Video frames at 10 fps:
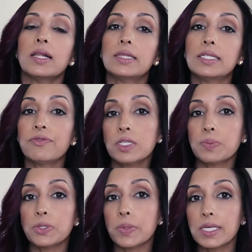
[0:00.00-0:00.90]
The difference
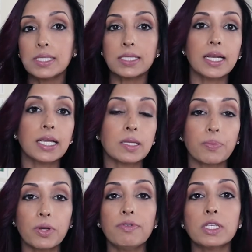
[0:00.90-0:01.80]
between this study and the
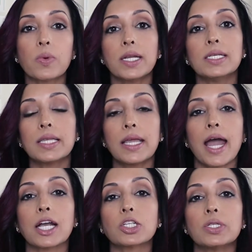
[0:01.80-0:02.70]
previous one is they
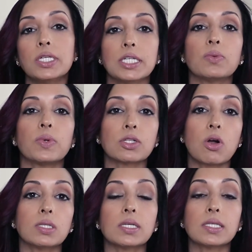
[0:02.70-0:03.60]
actually did what's
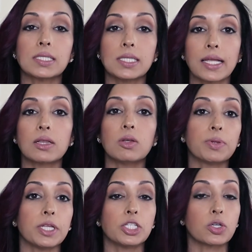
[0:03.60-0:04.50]
called a
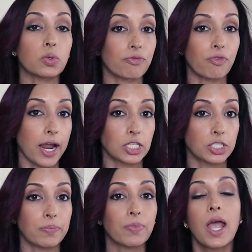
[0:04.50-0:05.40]
cycloplegic
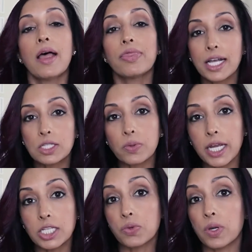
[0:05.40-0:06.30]
refraction. That's what
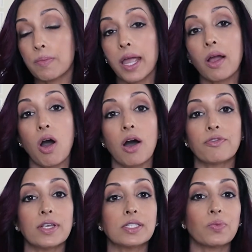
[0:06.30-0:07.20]
I do in my
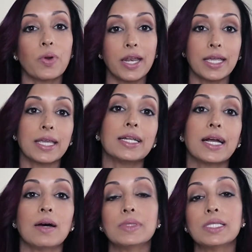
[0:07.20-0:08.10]
office when a kid
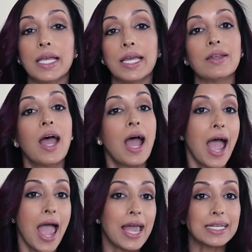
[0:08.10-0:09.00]
comes in
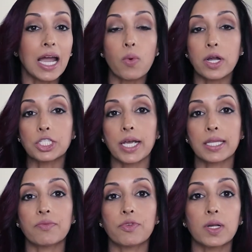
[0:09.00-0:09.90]
and I want to
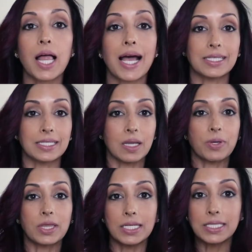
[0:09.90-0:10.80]
check them for glasses. I
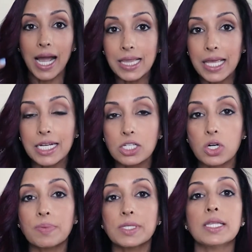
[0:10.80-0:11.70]
put the dilating
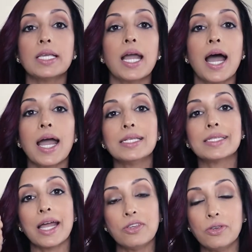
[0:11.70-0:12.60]
drops in the
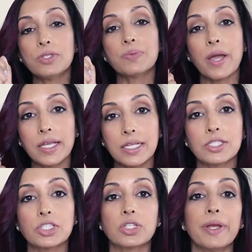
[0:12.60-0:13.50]
eyes, I use my
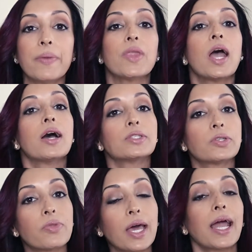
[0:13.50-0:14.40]
instrument
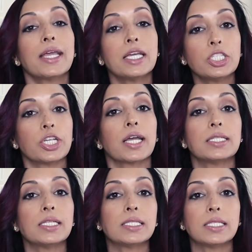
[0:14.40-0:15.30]
so that I can check
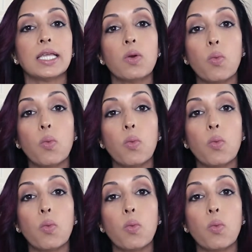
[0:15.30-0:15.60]
to see